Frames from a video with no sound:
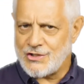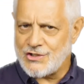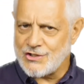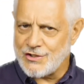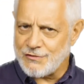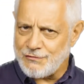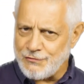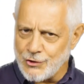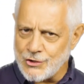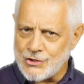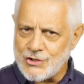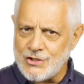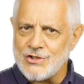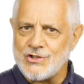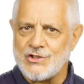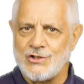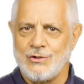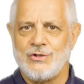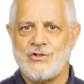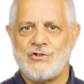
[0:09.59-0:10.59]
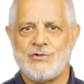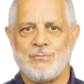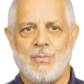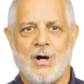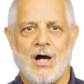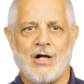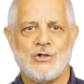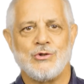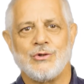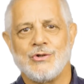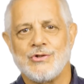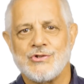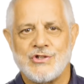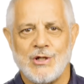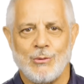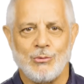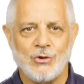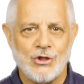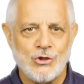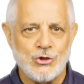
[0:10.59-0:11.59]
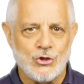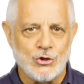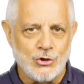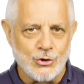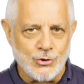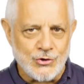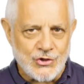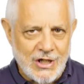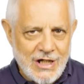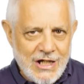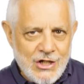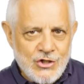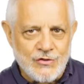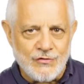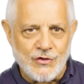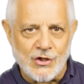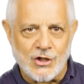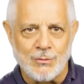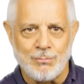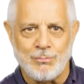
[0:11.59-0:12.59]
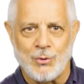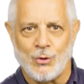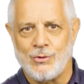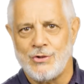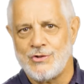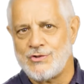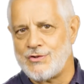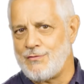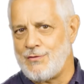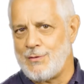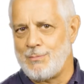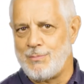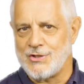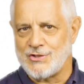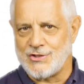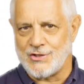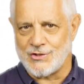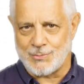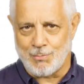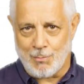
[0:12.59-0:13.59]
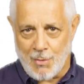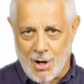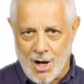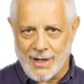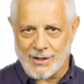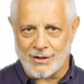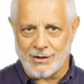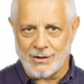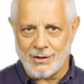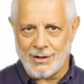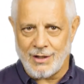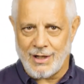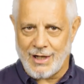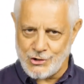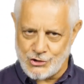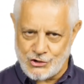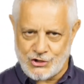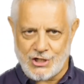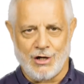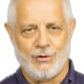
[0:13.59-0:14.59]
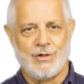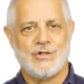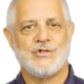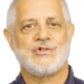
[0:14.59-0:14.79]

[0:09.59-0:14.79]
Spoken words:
this is the first in a series of modules that will introduce each of the components of the business model and share